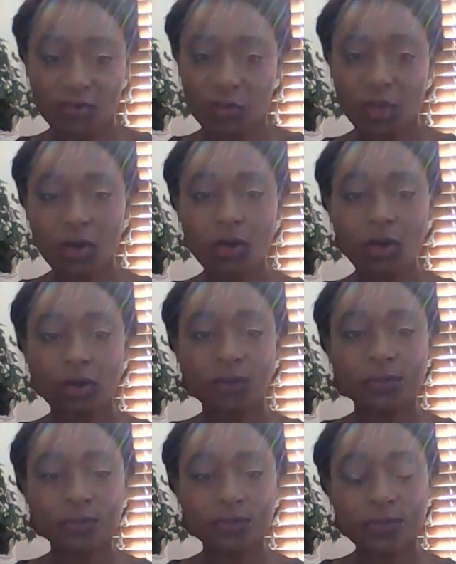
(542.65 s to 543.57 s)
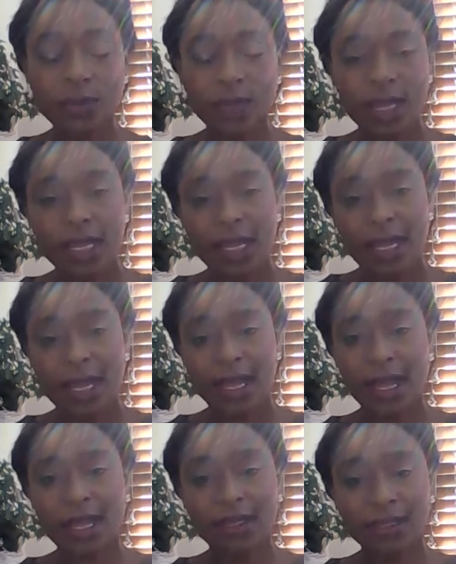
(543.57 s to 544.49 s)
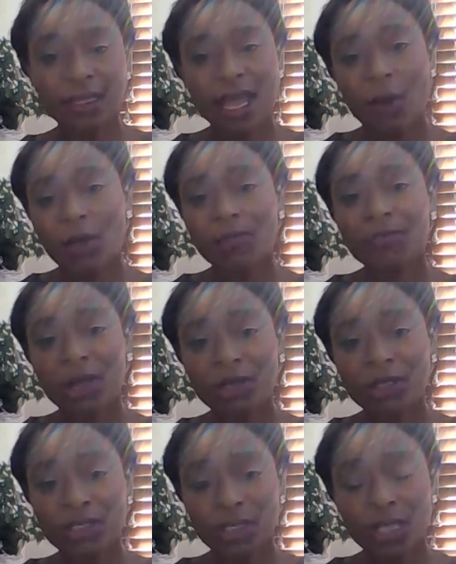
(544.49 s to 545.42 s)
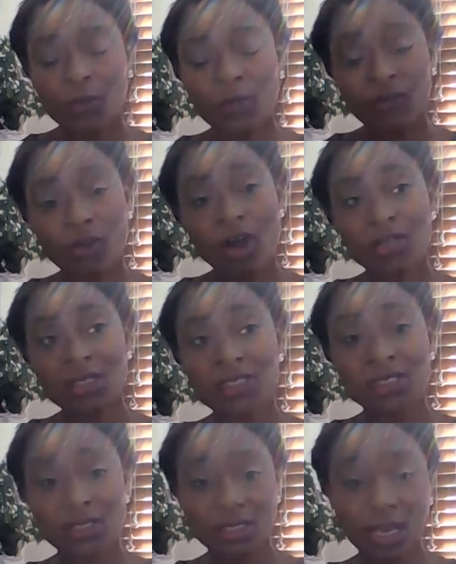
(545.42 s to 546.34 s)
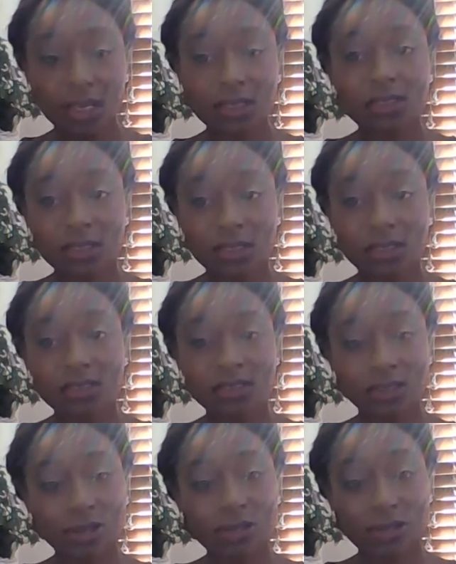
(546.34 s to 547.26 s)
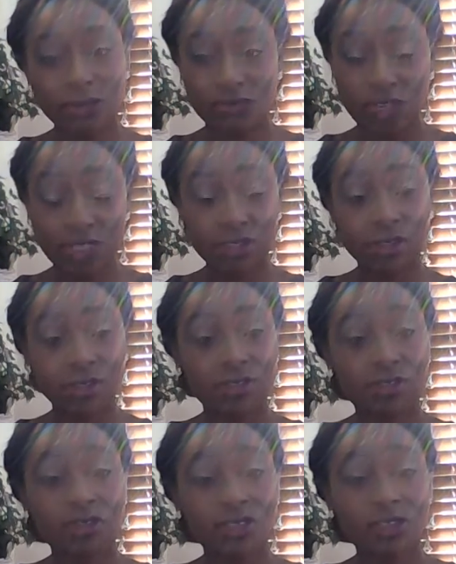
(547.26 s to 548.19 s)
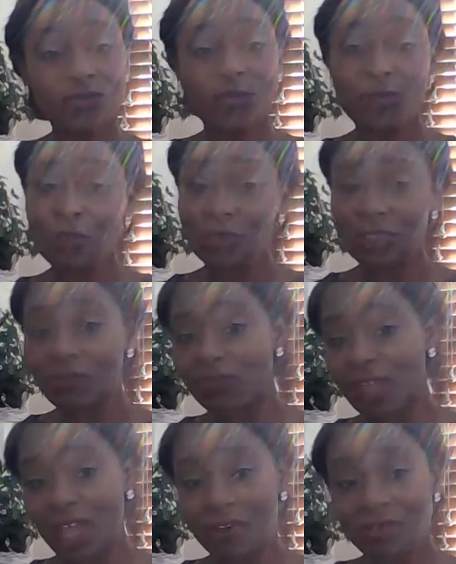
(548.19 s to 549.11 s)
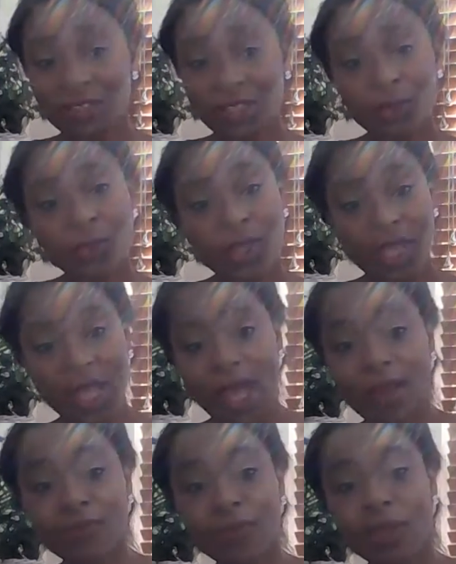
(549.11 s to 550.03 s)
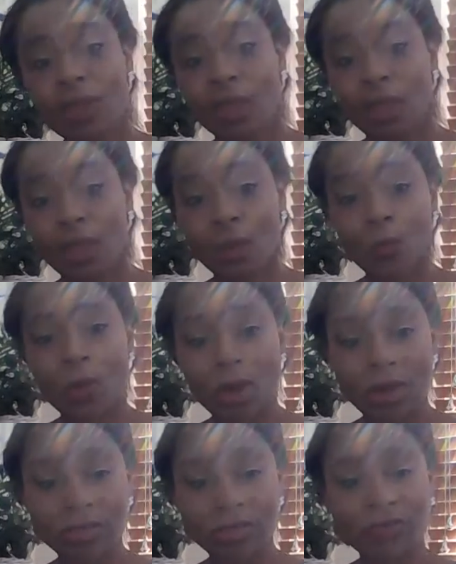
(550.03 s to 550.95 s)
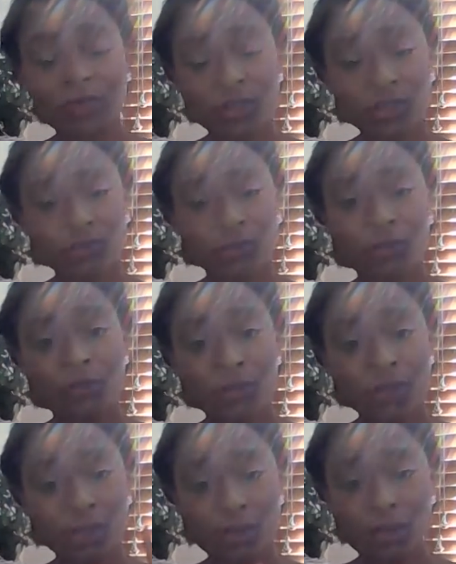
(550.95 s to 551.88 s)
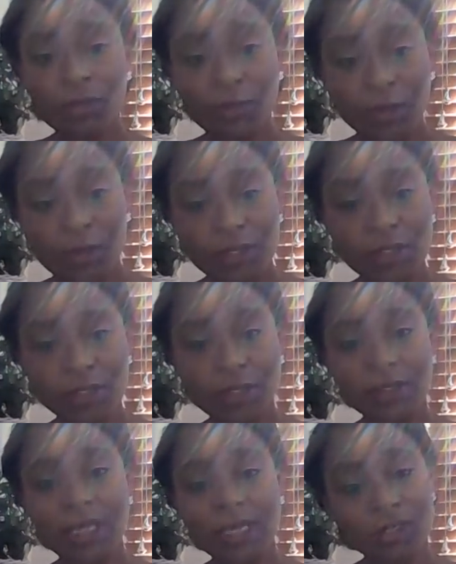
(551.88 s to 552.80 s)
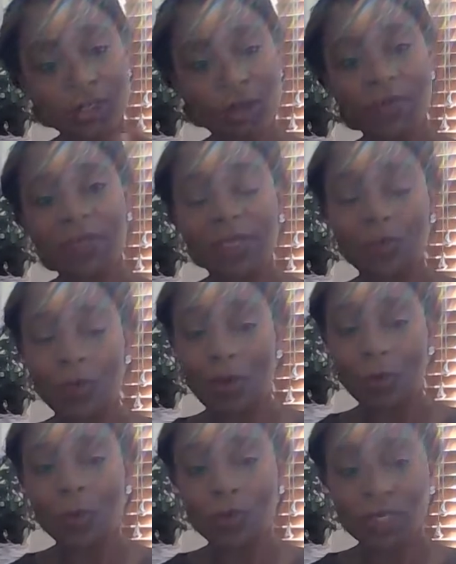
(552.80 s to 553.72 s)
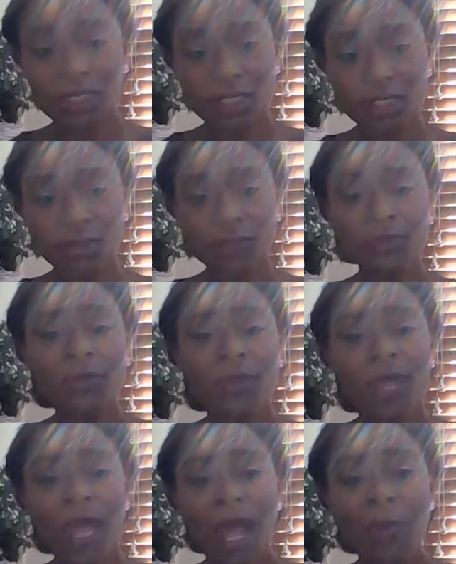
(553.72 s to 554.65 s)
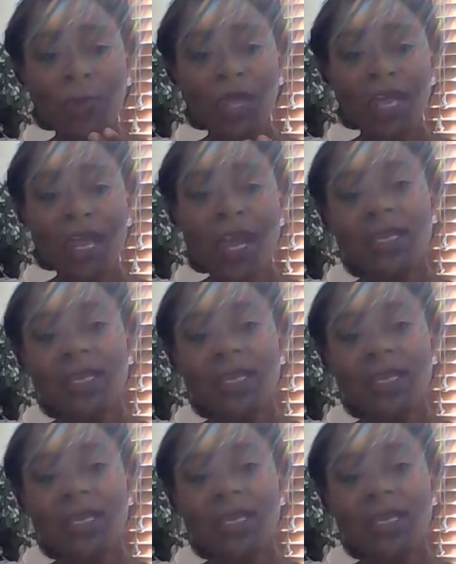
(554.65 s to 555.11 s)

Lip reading: give me a call. And now I'm proud to say that we've got 6 regional consultants for all the different areas that we have. We're on the verge of recruiting another person that's coming on board the system. And when I